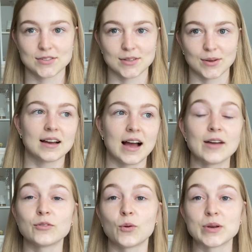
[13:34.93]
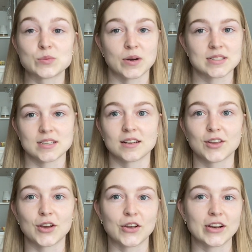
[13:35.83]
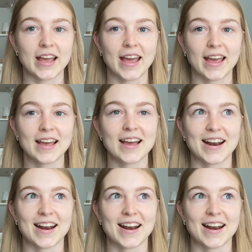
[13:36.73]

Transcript: So I've always wanted curly hair,